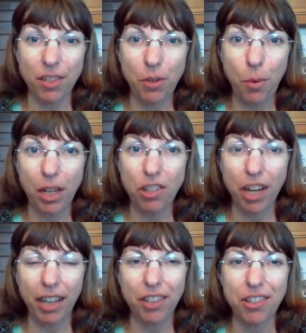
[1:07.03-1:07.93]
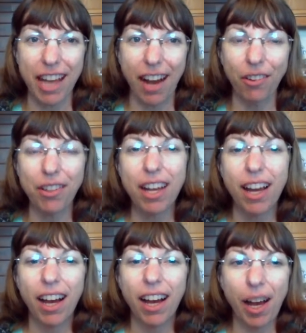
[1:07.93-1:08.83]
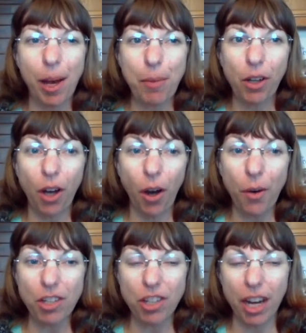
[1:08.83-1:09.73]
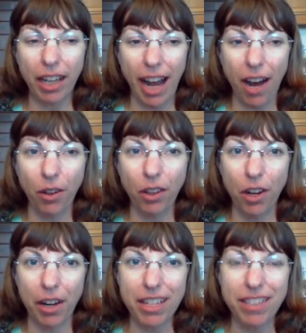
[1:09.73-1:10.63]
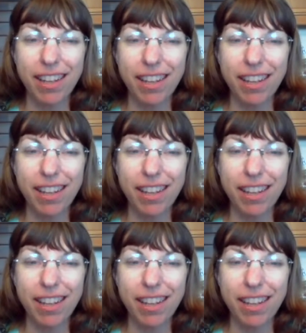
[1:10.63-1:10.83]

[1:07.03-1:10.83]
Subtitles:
If you want to check hers out, go and check out Laura's.